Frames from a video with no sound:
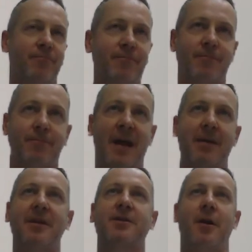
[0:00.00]

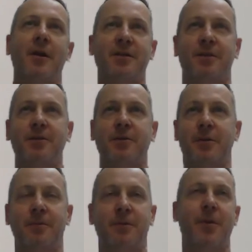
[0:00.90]
maybe it's closer
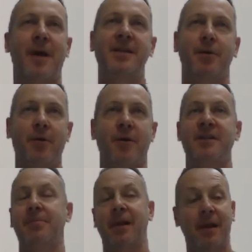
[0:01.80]
to 20 or
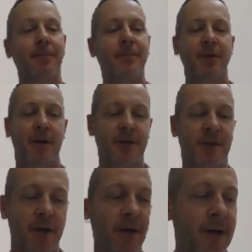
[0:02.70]
30 million.
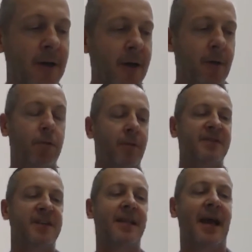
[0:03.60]
So we've
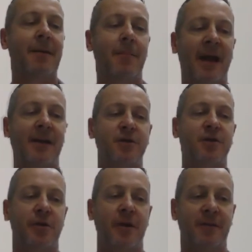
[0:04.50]
seen that
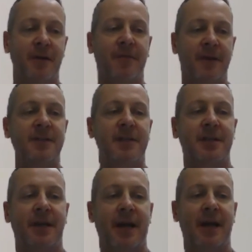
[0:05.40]
magnitude of
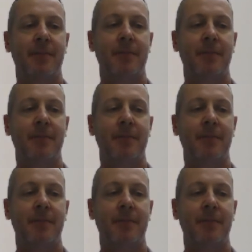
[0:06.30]
difference, and